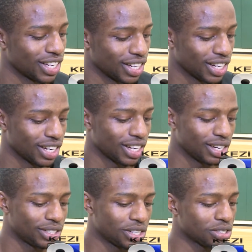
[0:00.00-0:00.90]

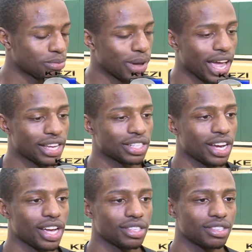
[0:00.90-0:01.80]
Yeah. Took some bad
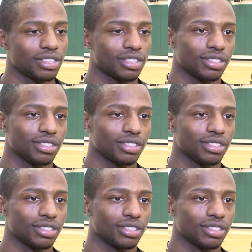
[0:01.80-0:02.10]
shots